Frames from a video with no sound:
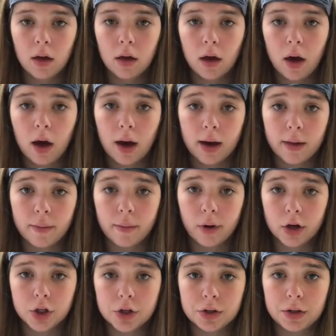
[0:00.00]
I am
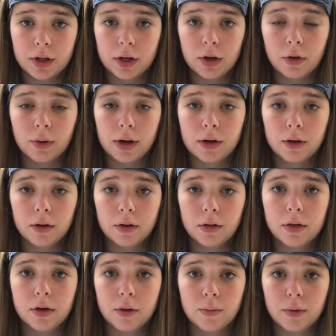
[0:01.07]
marginally greater
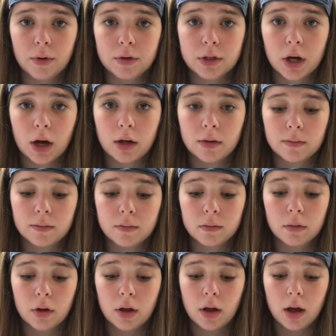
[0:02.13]
than a proton
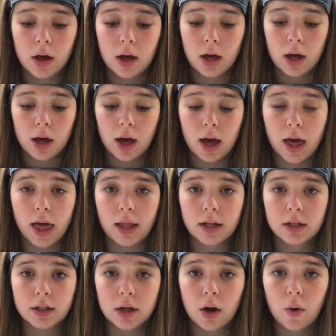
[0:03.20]

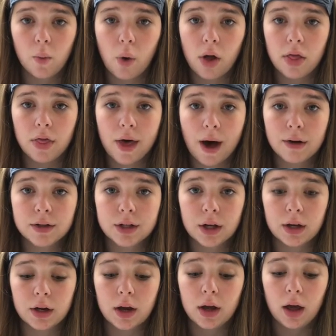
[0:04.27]
and
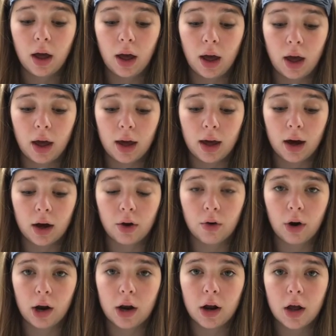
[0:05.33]

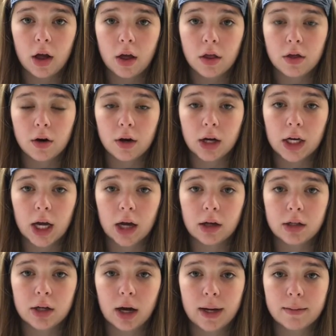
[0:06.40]
1,839
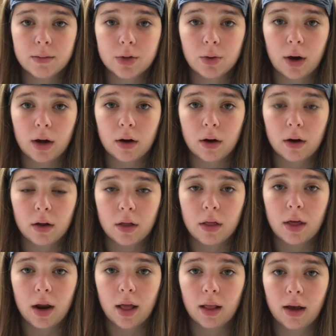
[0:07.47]
times greater
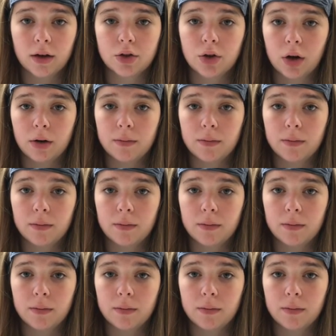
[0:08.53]
than an electron.